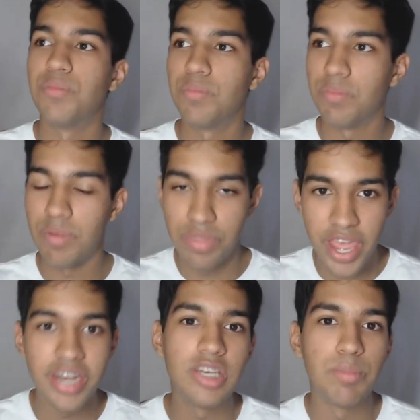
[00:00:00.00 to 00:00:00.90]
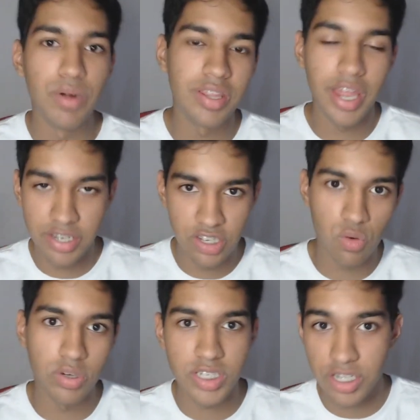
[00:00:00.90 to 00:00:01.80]
they need to bring that discourse
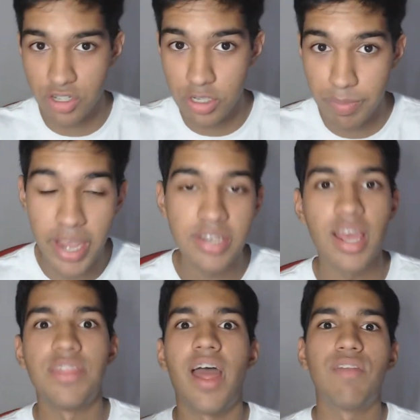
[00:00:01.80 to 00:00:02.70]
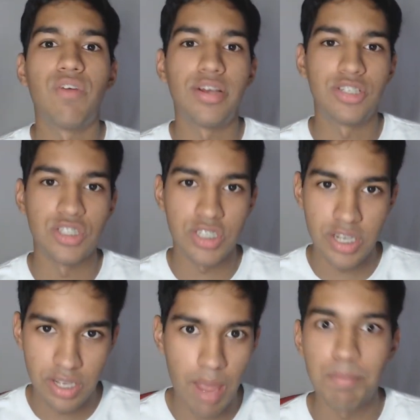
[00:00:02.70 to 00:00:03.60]
into debate, and that fosters
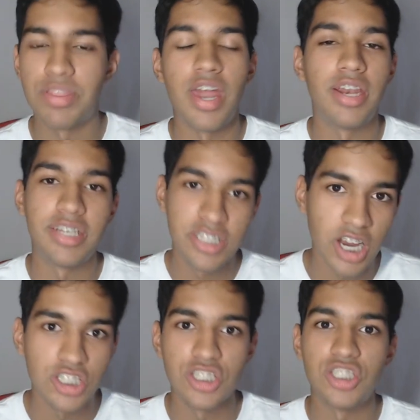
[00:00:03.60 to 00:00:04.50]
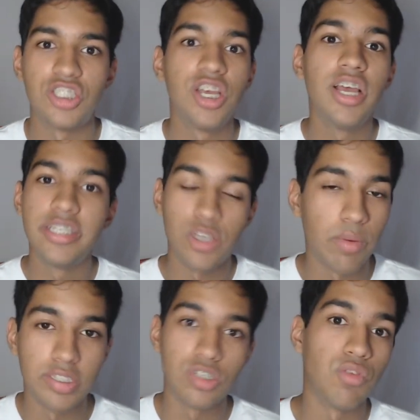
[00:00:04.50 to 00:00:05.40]
empathetic discussions, so on and so
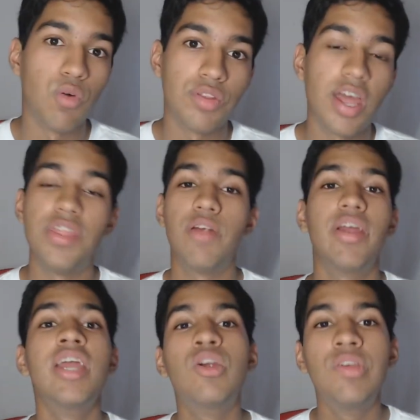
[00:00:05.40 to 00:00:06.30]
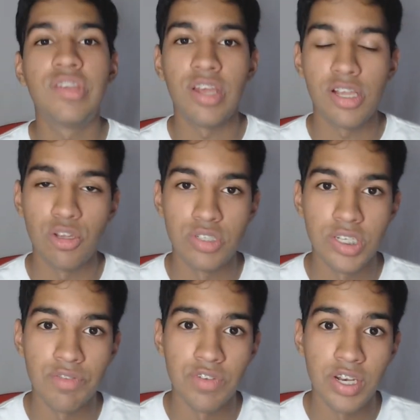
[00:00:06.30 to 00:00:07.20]
forth. And they're increasing
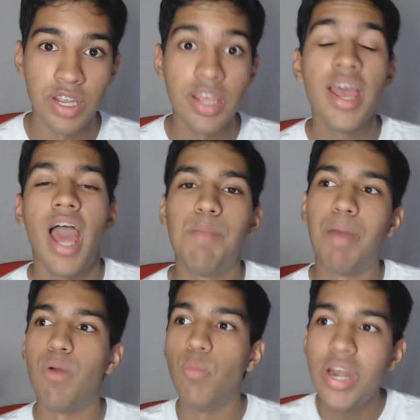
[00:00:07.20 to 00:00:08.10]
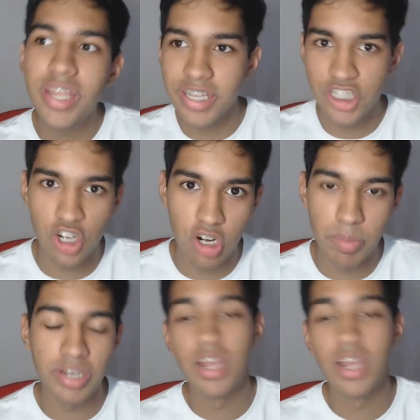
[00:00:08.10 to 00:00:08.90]
inclusivity, and by winning this tournament that